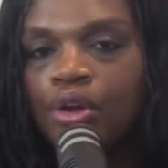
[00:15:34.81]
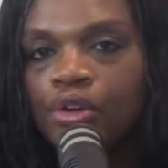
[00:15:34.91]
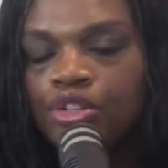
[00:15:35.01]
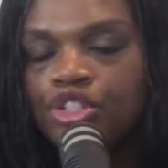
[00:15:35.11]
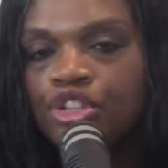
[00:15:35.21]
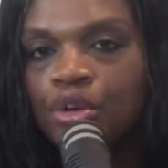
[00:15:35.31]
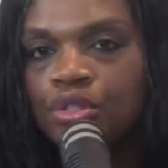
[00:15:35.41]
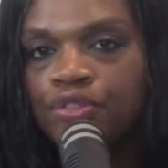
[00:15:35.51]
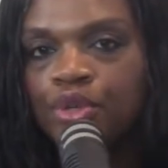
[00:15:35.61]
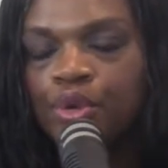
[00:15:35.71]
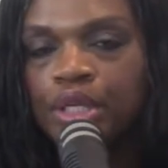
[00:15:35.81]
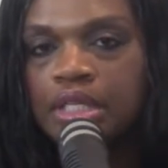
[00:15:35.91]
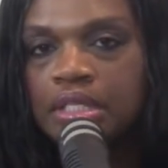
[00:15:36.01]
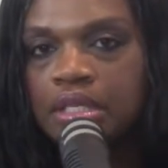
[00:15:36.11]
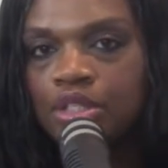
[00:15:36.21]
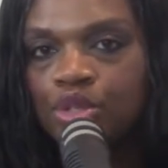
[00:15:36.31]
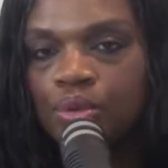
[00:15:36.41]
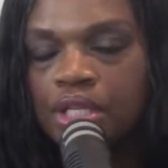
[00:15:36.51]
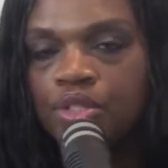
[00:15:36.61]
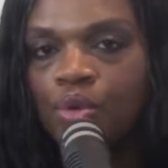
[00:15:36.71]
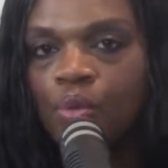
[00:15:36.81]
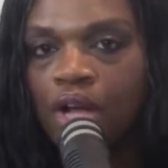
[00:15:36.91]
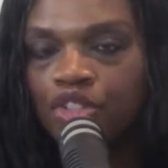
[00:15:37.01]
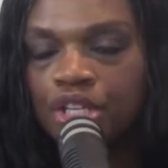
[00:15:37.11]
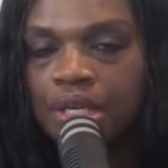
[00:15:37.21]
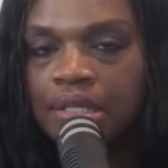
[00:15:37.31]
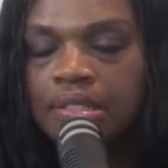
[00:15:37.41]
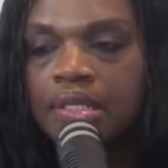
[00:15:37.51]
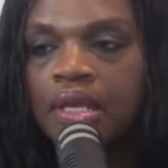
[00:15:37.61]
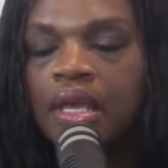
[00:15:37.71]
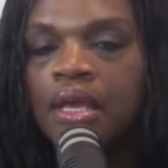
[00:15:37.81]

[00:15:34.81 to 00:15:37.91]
urge those of you who are listening to us or watching us,